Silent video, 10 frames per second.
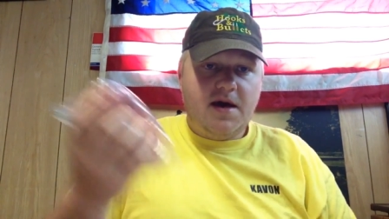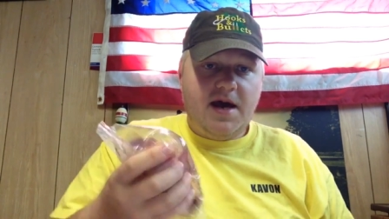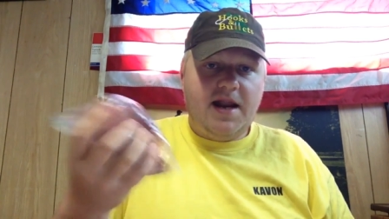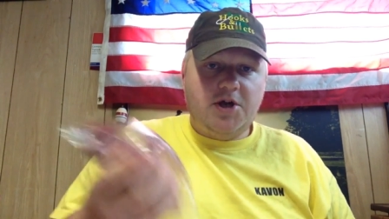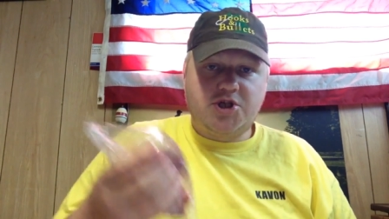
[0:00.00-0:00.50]

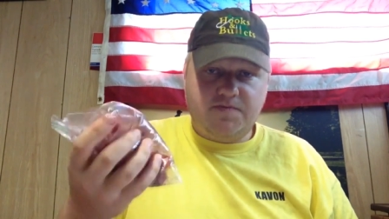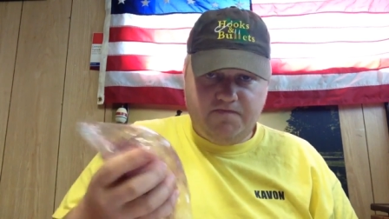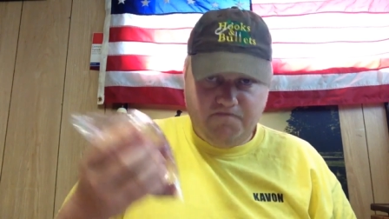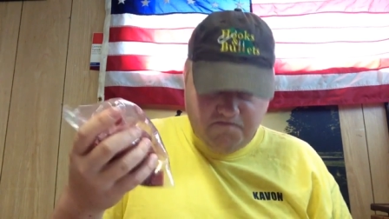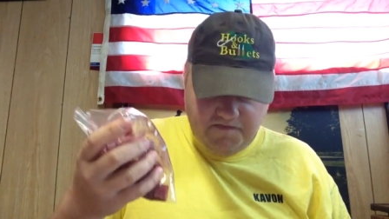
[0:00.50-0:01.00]
and I'll,
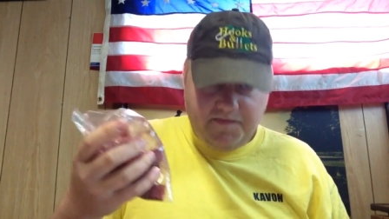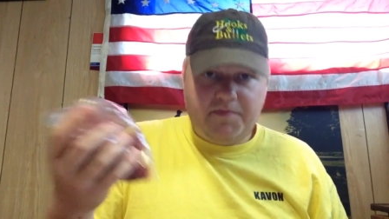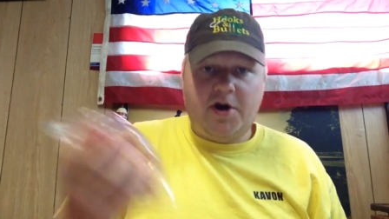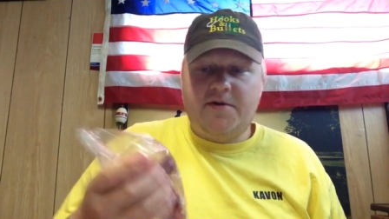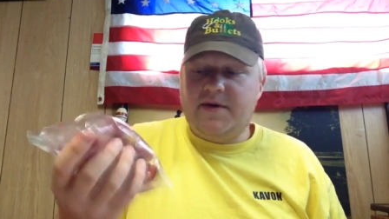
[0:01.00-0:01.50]

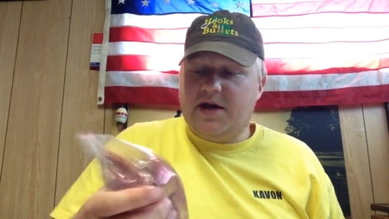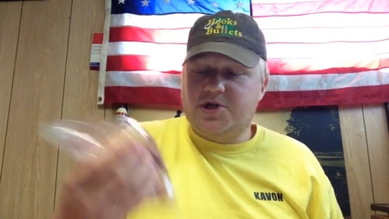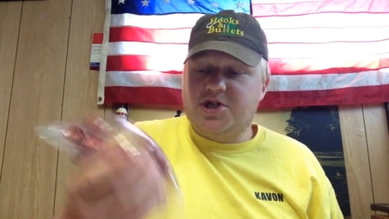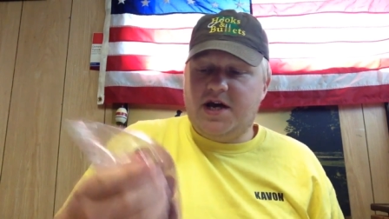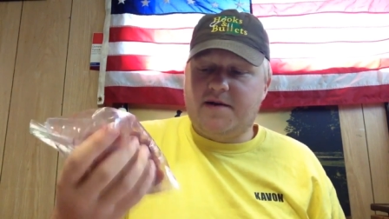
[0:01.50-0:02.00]
pardon me, I'll
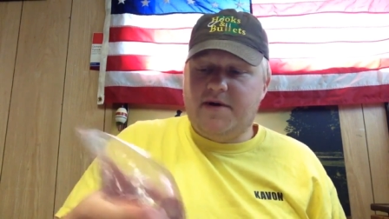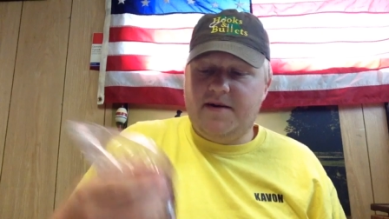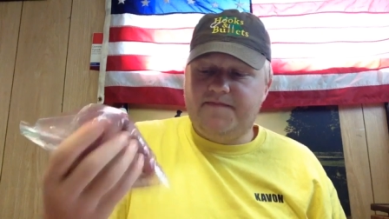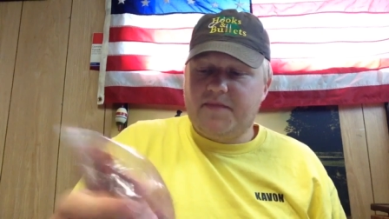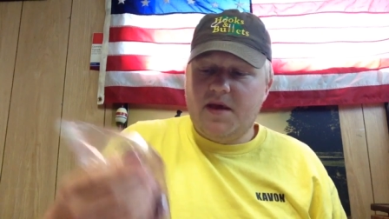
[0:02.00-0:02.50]
shake them
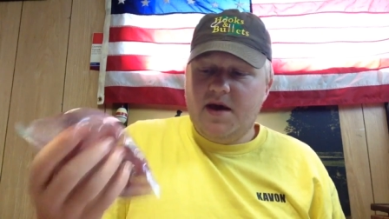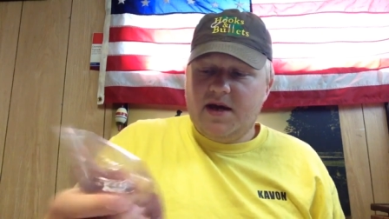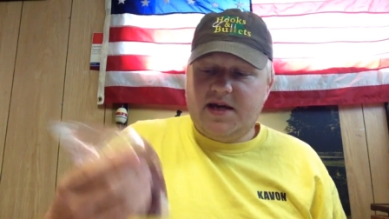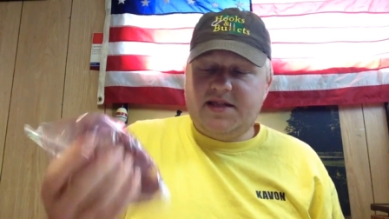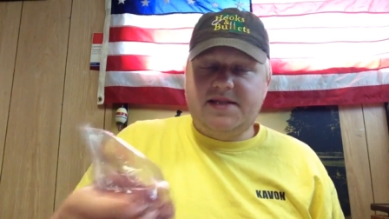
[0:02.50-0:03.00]
up,
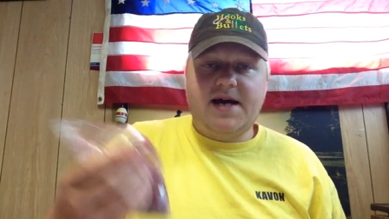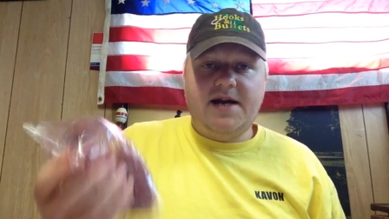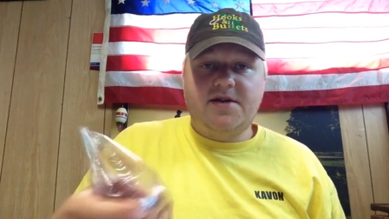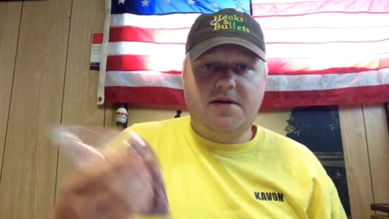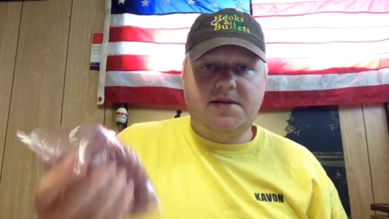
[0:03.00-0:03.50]
get these
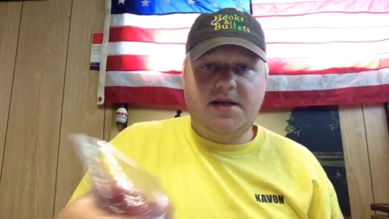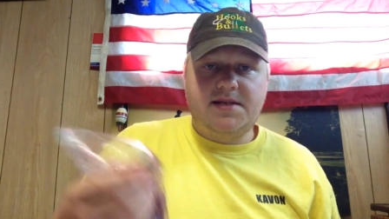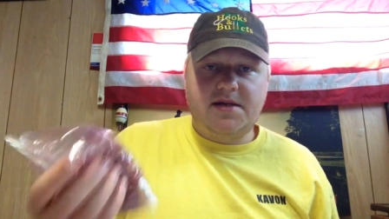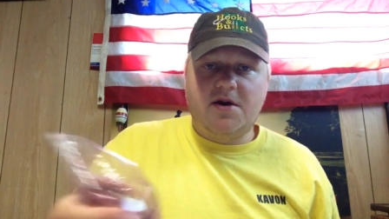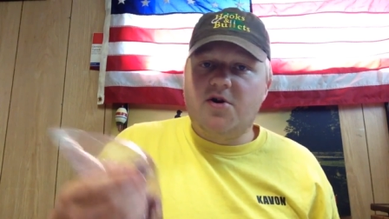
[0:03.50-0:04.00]
hot dogs
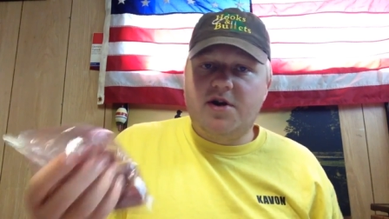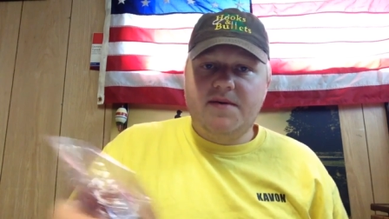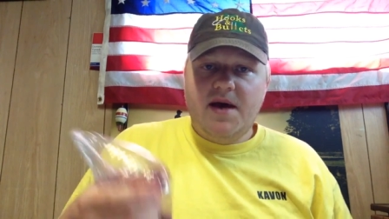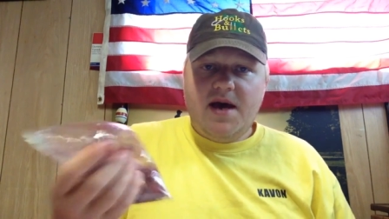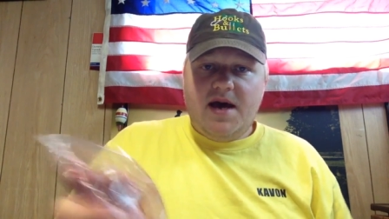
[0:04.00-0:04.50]
nice and coated.